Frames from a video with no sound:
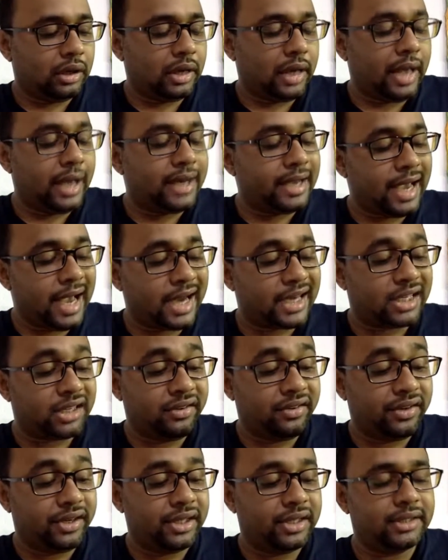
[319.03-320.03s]
and
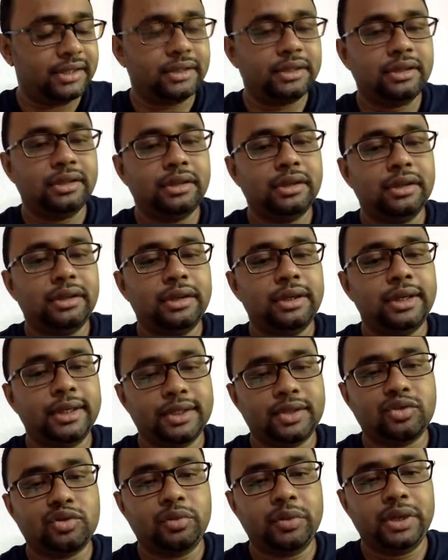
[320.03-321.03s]
activities
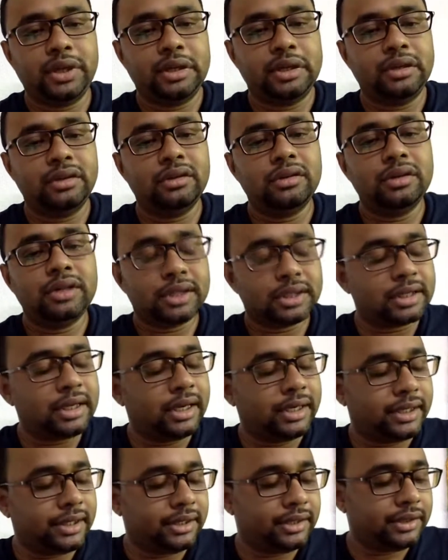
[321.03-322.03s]
is to be
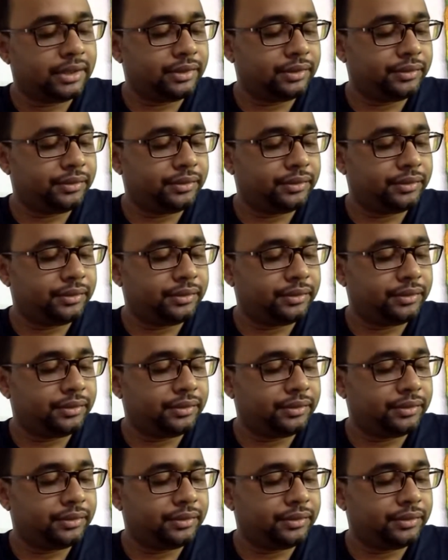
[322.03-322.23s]
discarded.